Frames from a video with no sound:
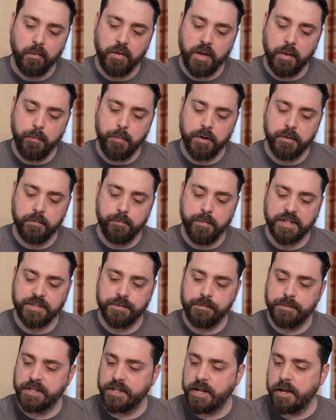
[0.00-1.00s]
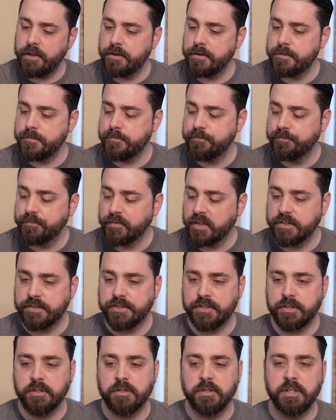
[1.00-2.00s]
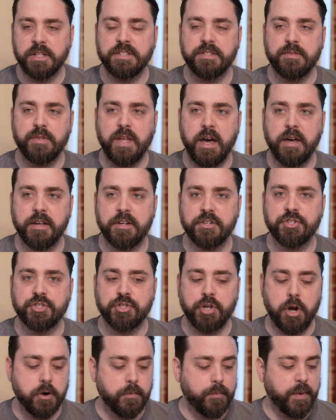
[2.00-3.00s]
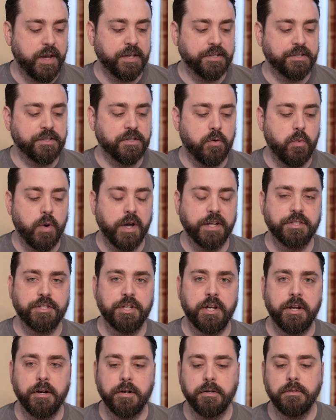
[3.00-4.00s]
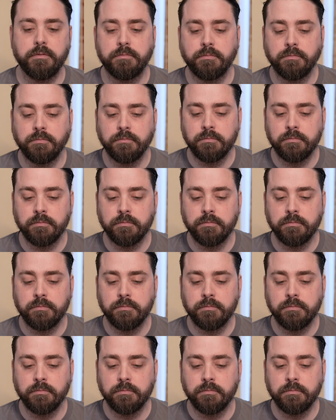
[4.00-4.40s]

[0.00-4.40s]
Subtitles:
and mix them together because it's not as sharp as the white cheddar.